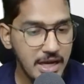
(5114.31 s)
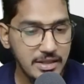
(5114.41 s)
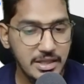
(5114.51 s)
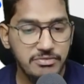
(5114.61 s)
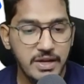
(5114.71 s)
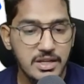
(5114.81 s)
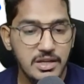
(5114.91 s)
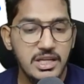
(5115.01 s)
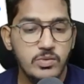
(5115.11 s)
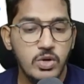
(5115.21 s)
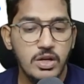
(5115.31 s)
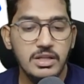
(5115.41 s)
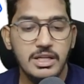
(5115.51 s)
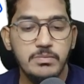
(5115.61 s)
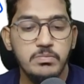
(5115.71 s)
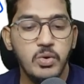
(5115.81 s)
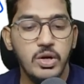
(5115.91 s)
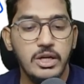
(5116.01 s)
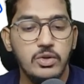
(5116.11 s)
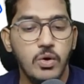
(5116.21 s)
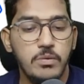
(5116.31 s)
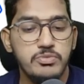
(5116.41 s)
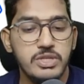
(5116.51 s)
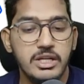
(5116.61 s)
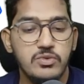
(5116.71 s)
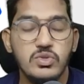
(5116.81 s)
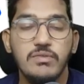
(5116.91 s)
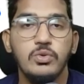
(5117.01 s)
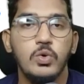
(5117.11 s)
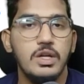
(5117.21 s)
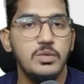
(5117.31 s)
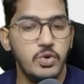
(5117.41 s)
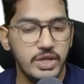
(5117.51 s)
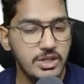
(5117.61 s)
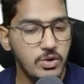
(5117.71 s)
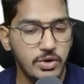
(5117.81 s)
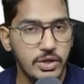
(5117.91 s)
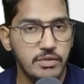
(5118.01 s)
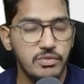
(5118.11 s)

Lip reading: And then finally, what are the important objectives of local body audit?